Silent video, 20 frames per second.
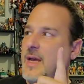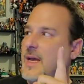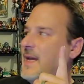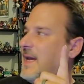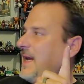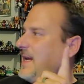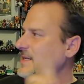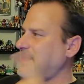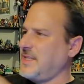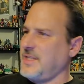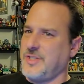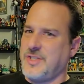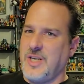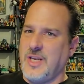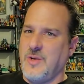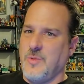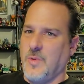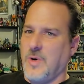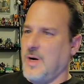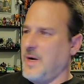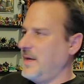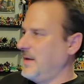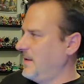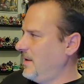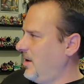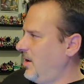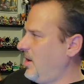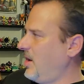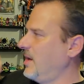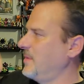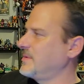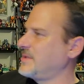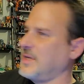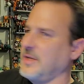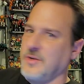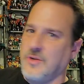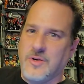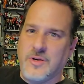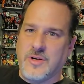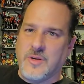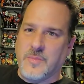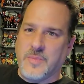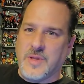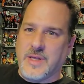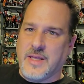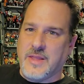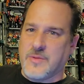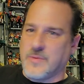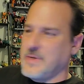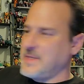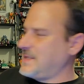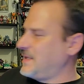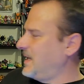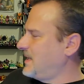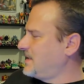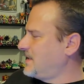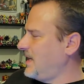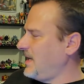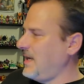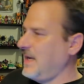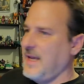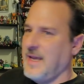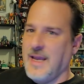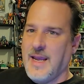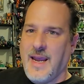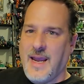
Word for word: He's a G1. The arms can do a complete 360,